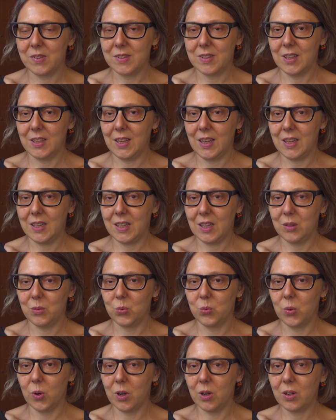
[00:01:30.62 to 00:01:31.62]
is that I
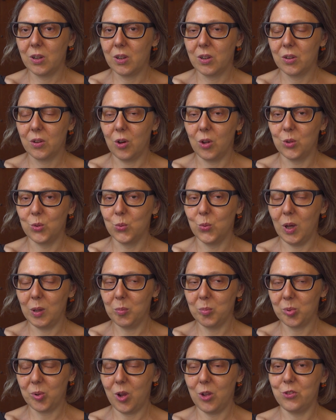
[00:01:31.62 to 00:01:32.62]
can work on
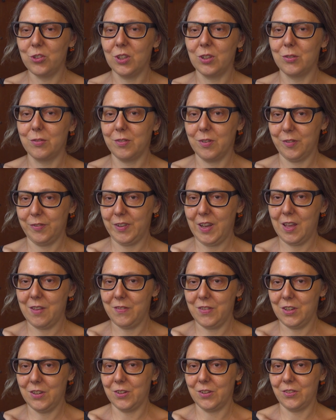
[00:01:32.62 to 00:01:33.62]
one project for
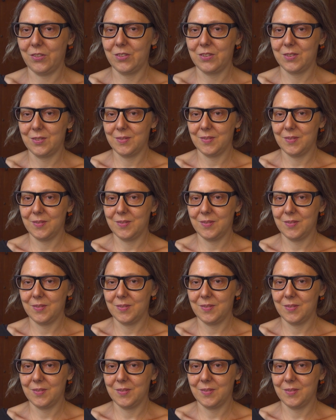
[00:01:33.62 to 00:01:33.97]
5 years.